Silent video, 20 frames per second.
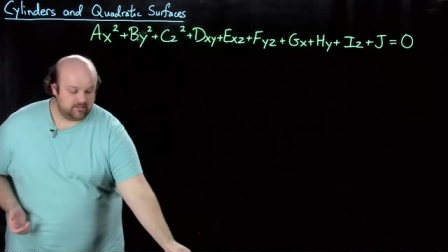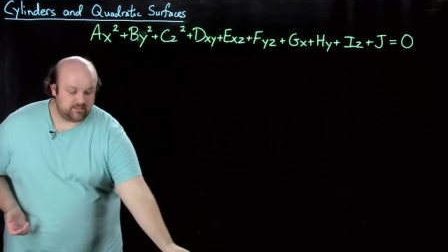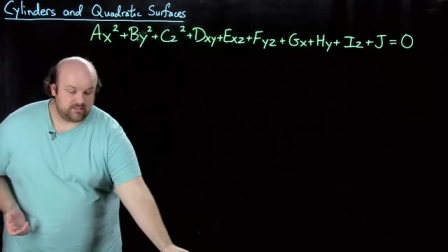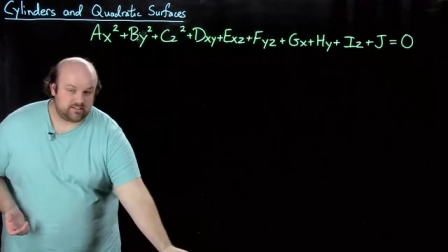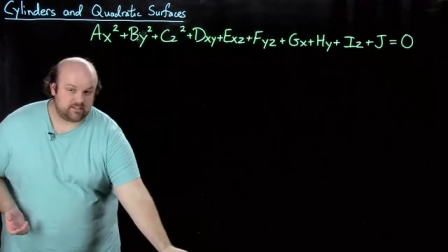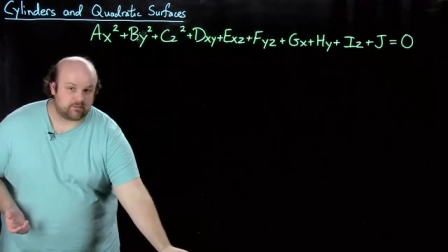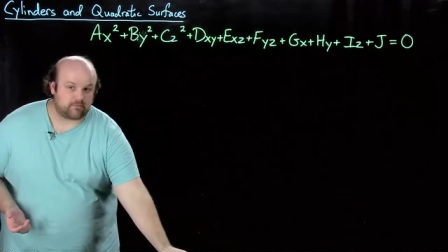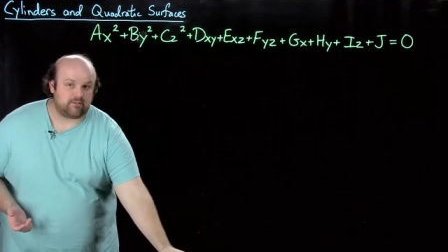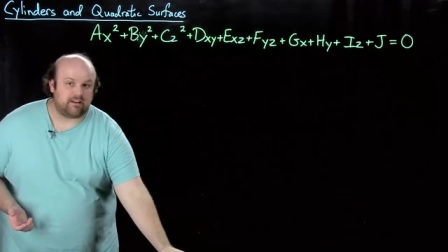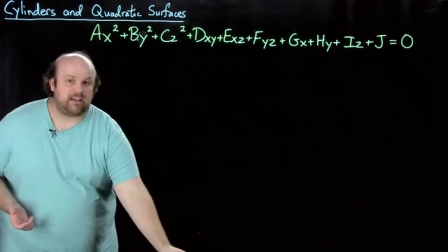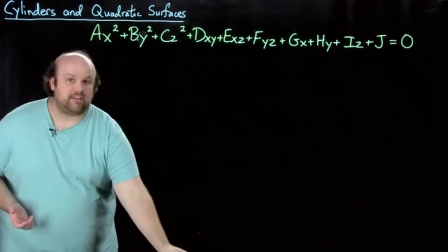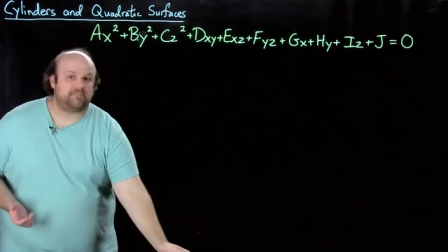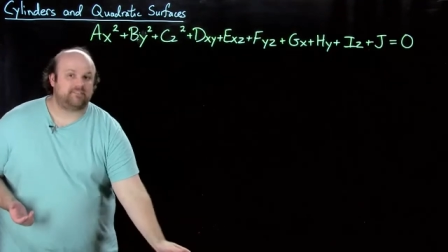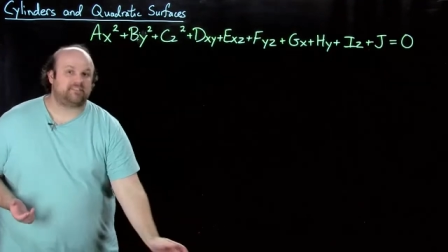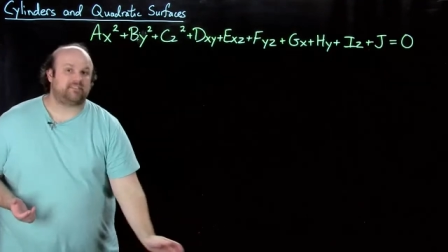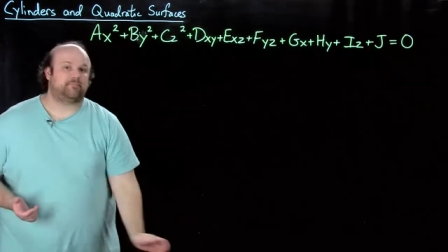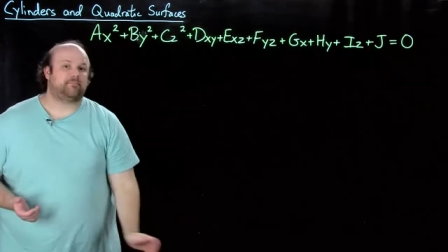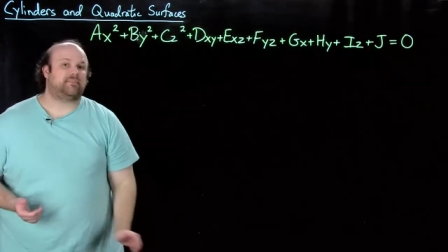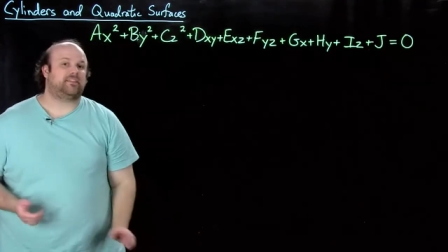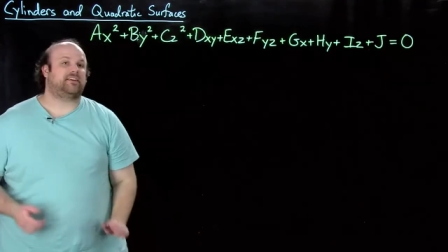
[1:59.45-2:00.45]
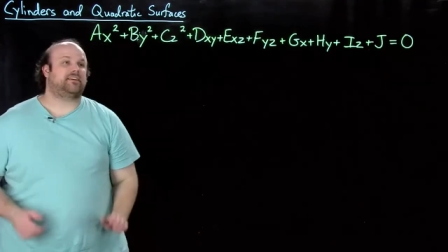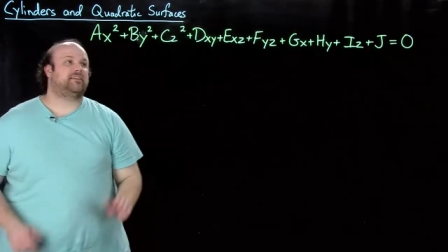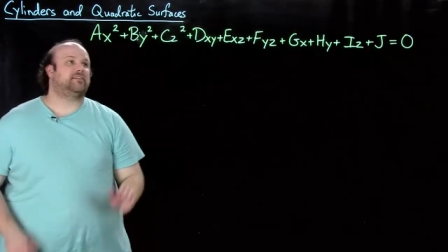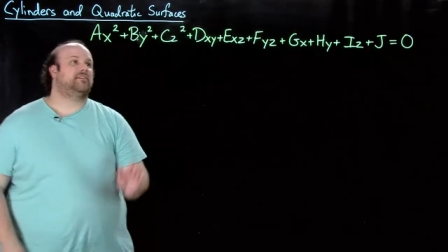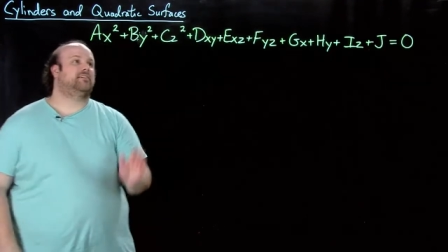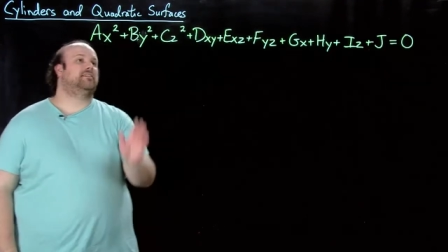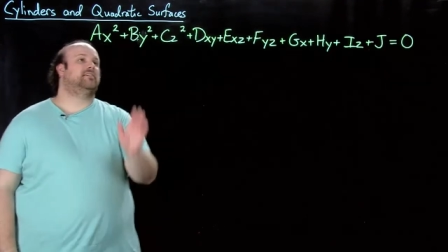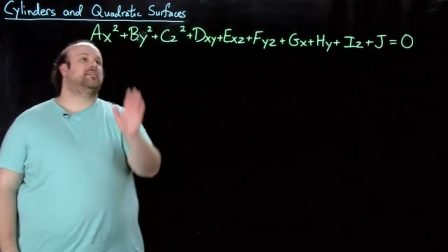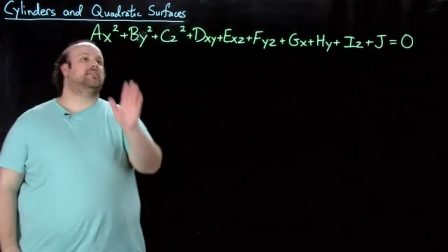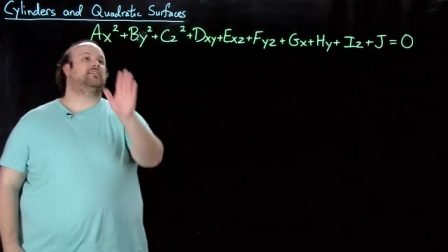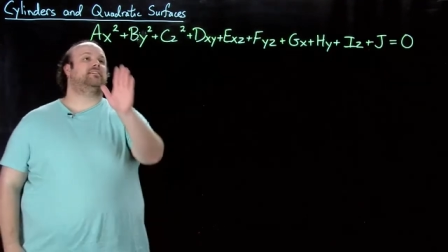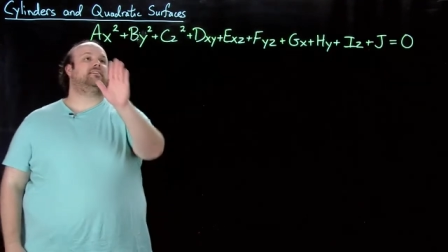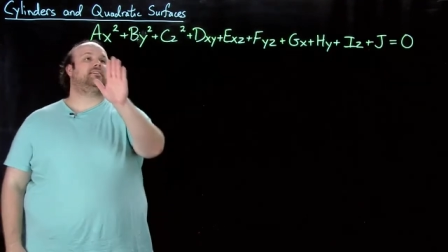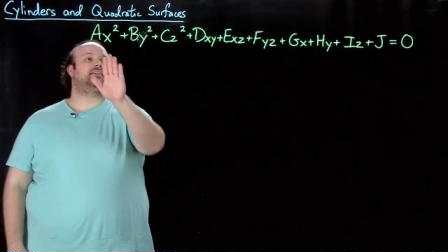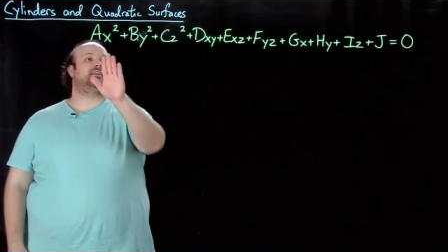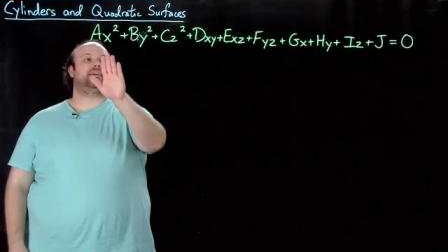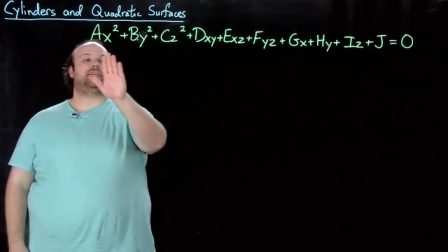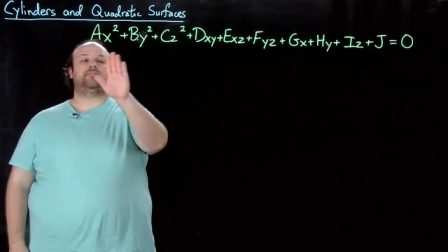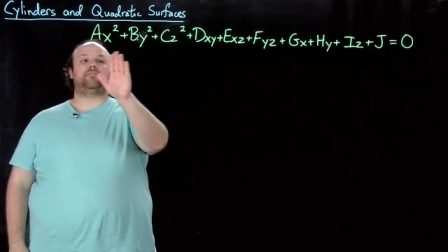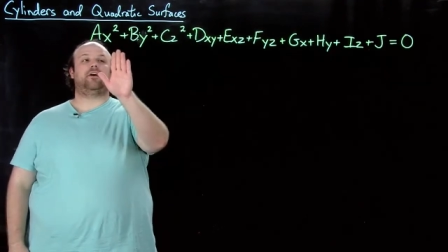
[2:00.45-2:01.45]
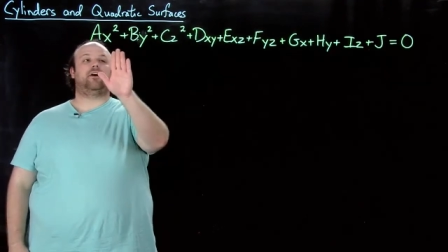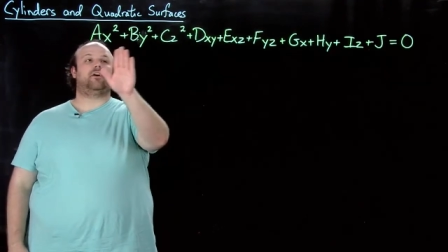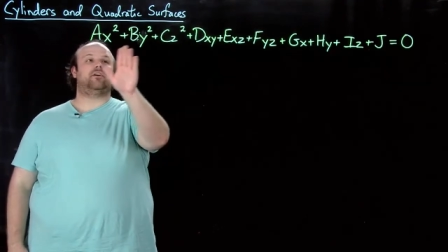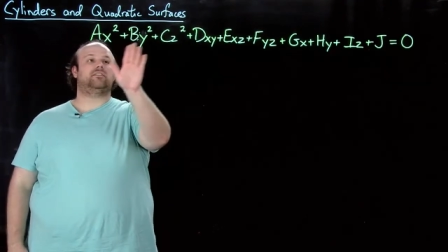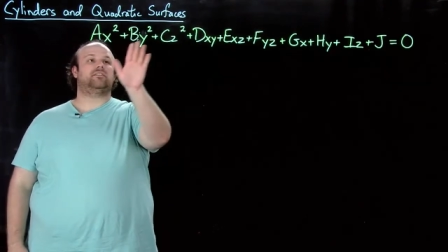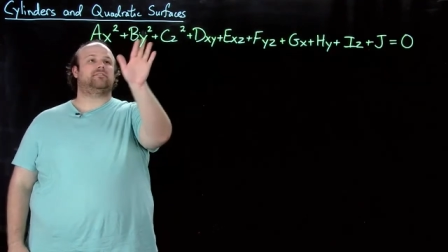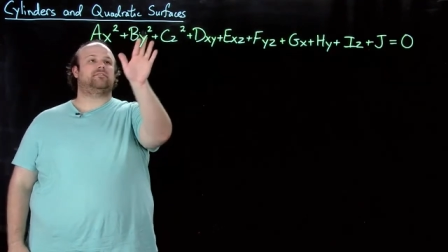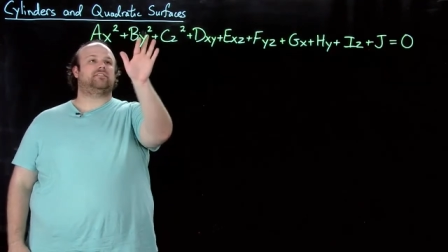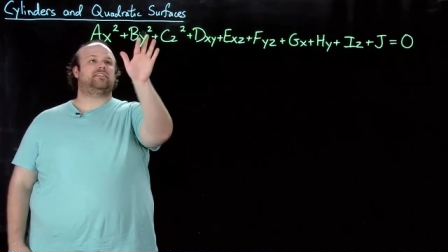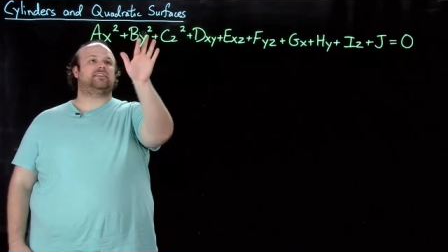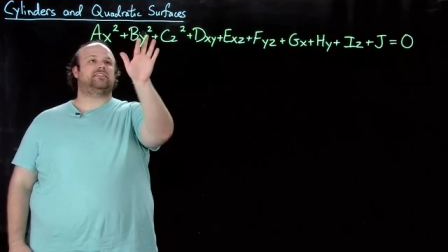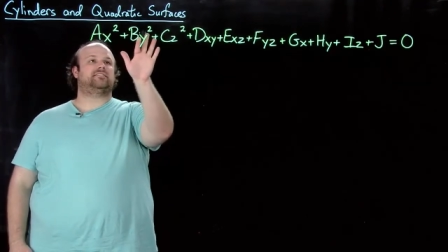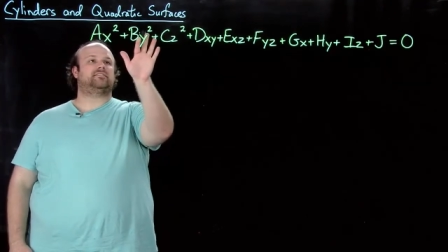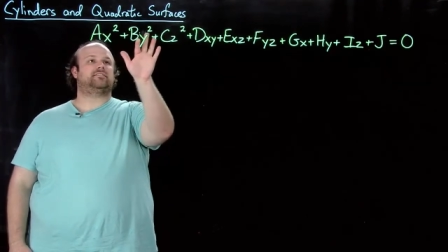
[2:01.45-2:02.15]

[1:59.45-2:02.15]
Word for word: to graph something. If all of these